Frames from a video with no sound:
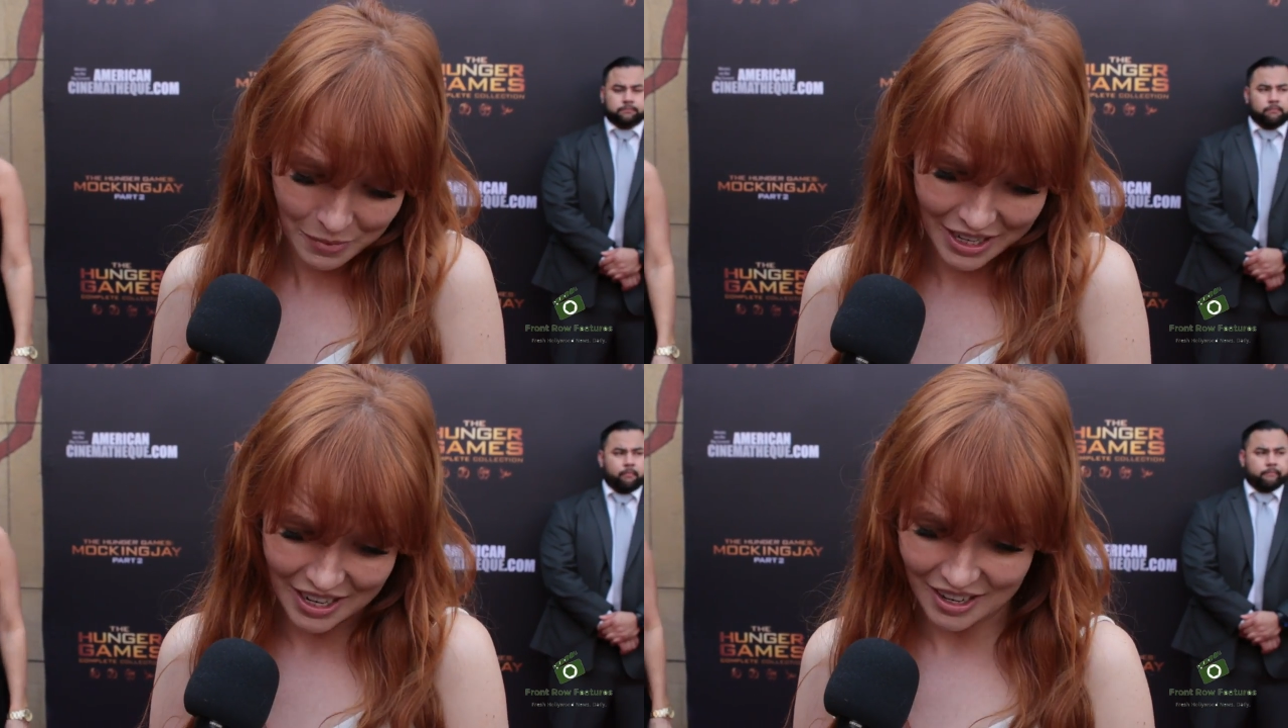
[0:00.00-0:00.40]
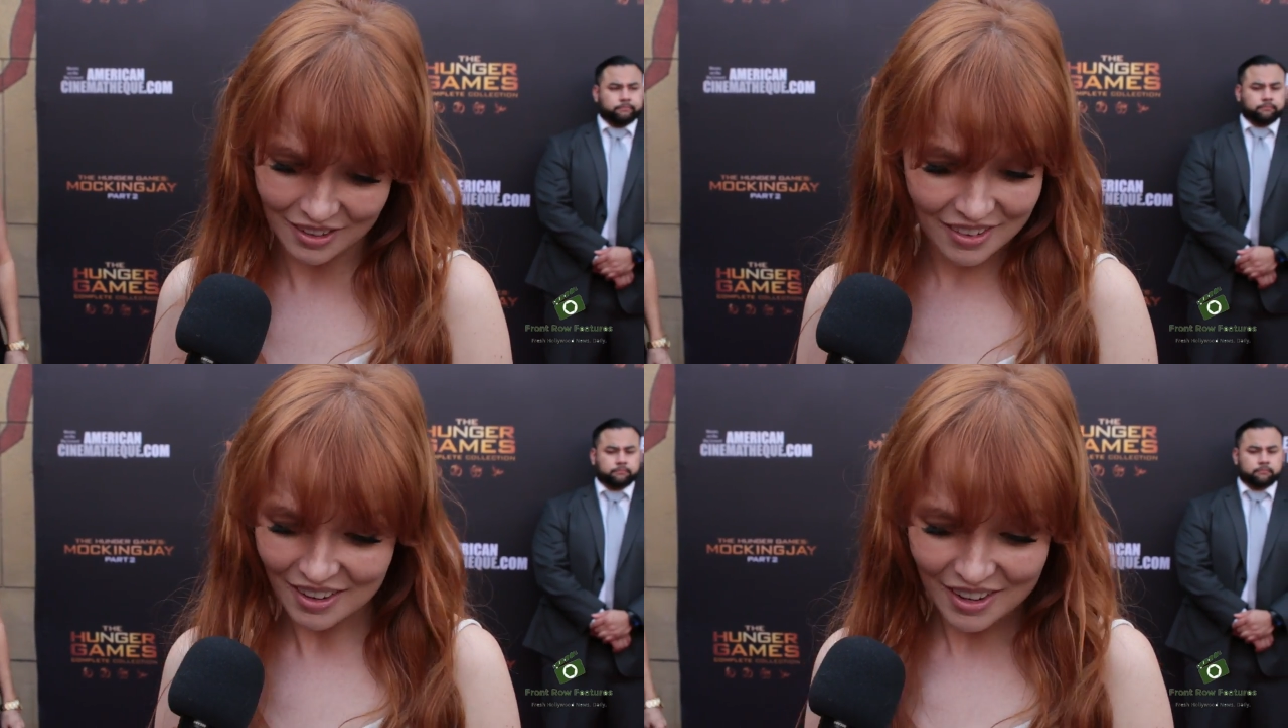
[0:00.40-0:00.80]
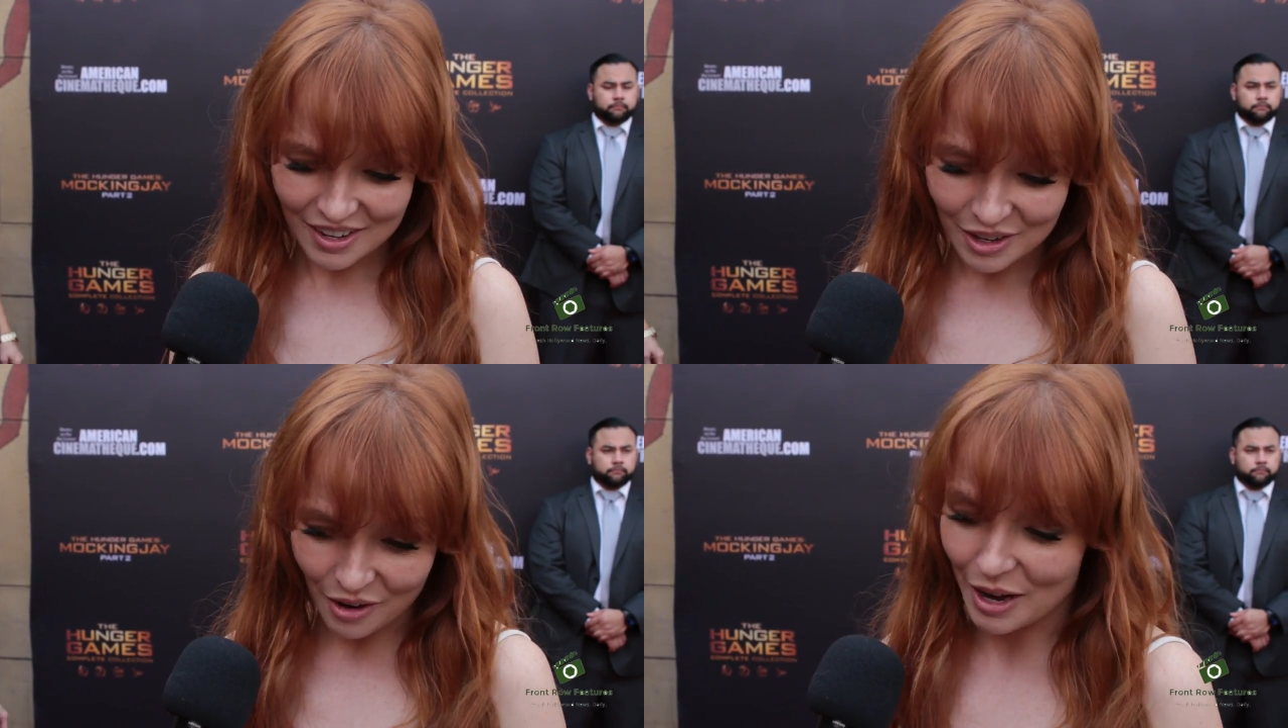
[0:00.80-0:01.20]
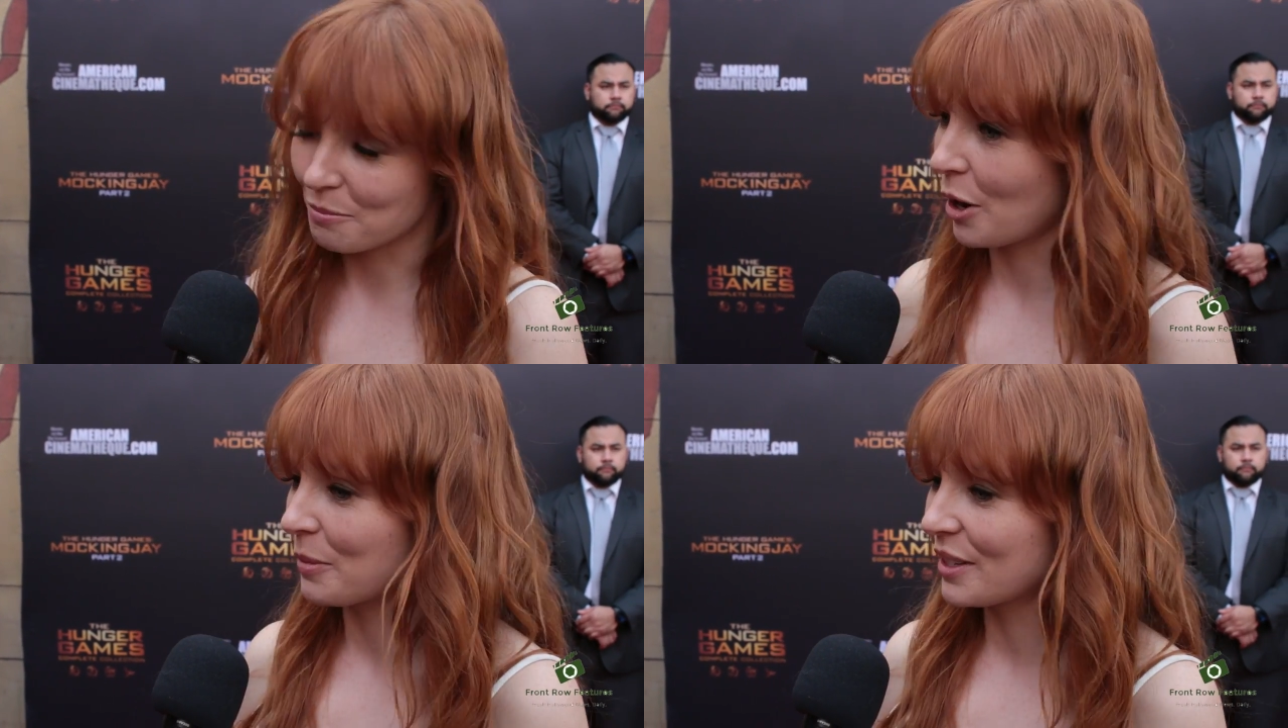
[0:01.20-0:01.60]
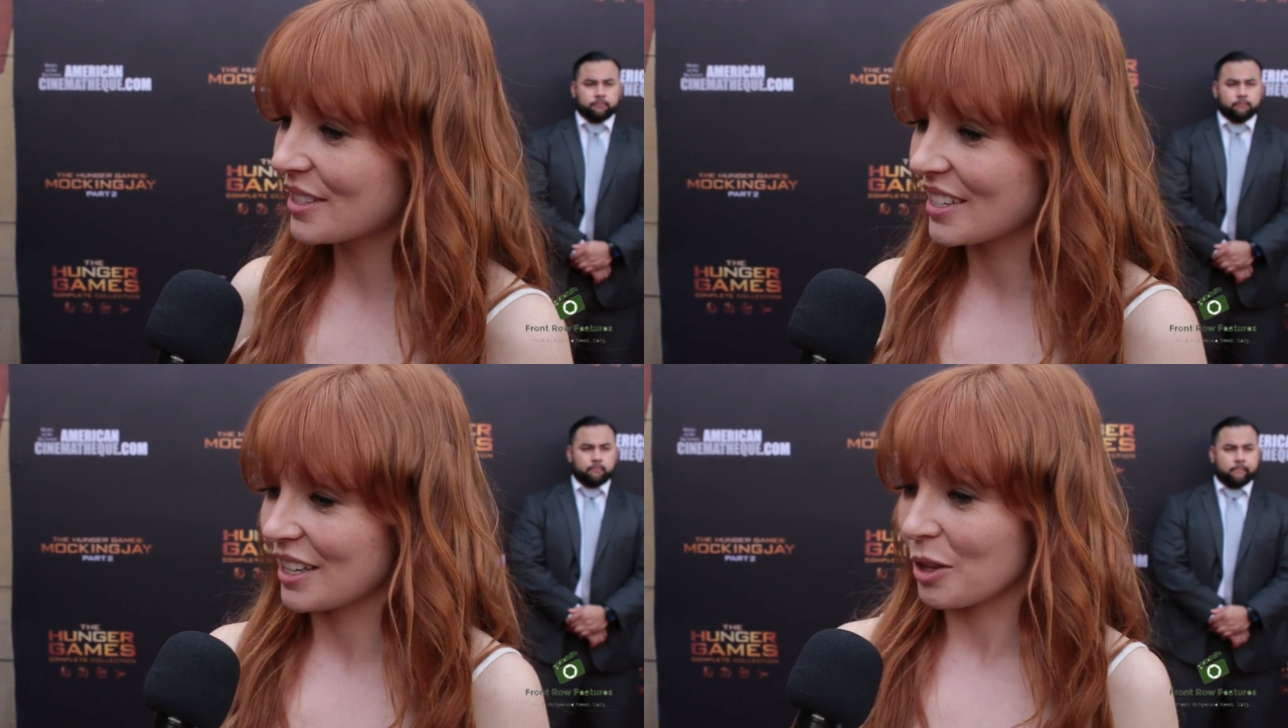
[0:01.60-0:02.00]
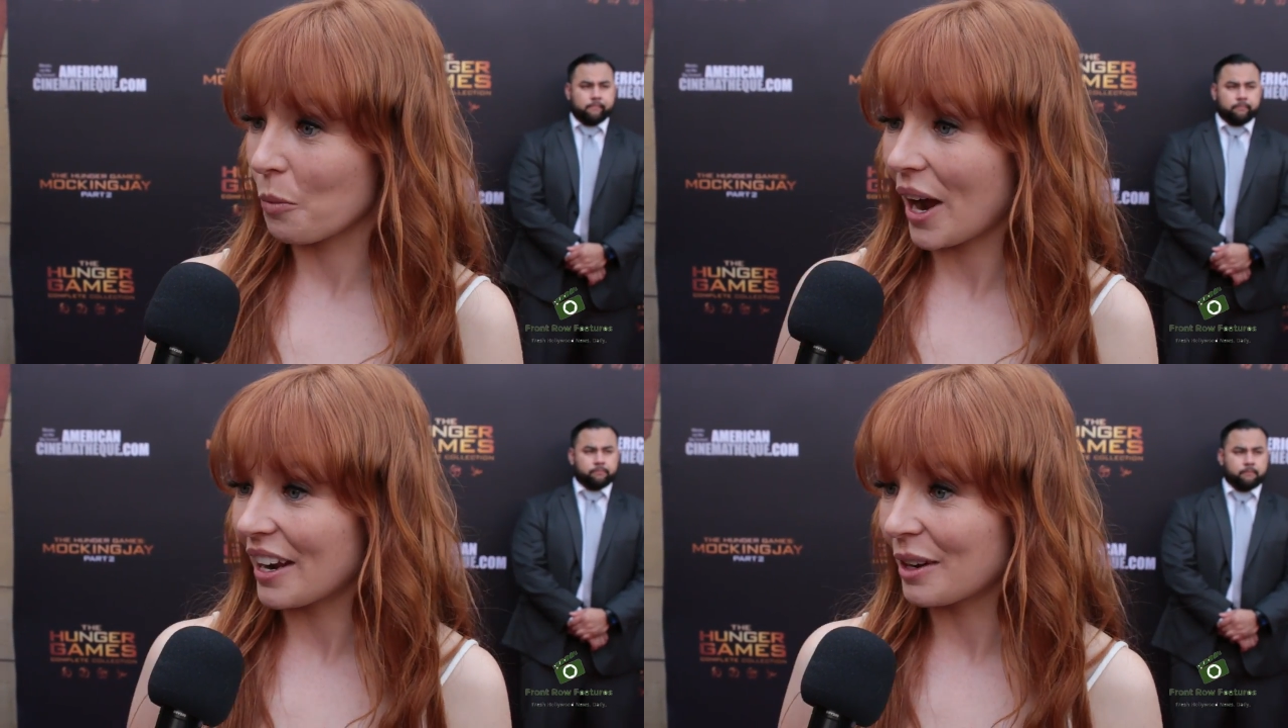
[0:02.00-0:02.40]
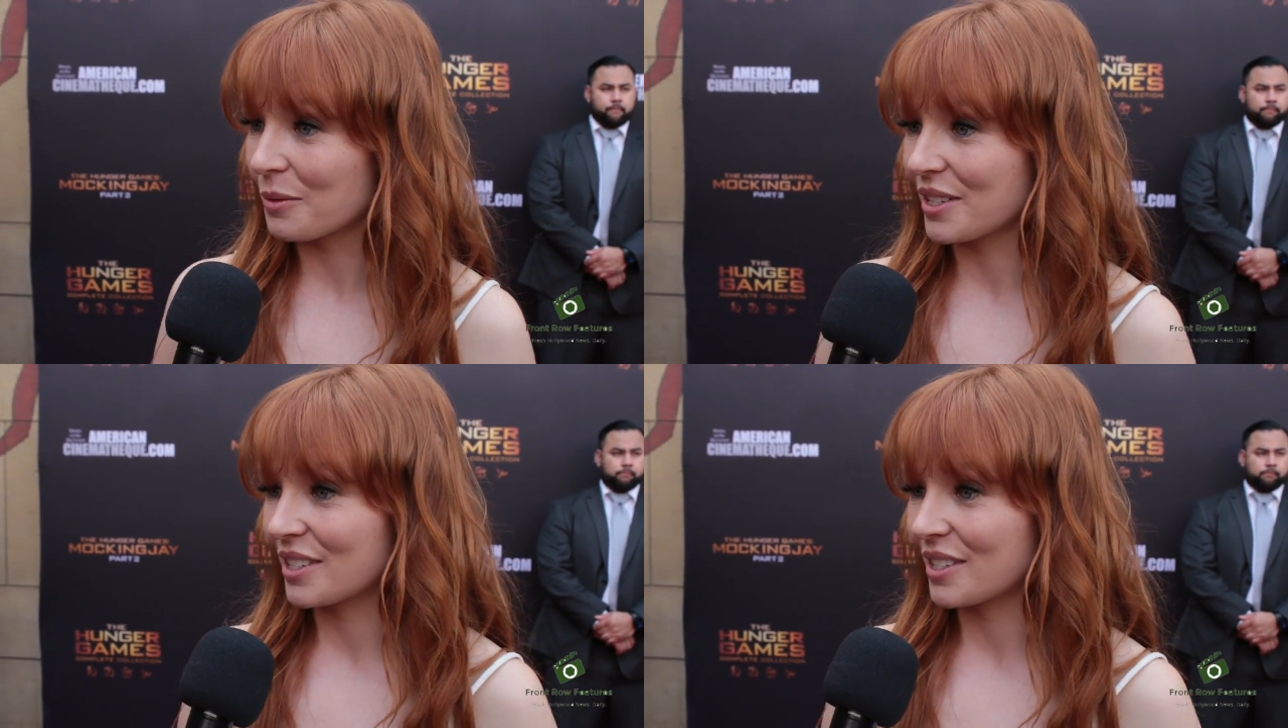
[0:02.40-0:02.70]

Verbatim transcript: many great moments. Like the wedding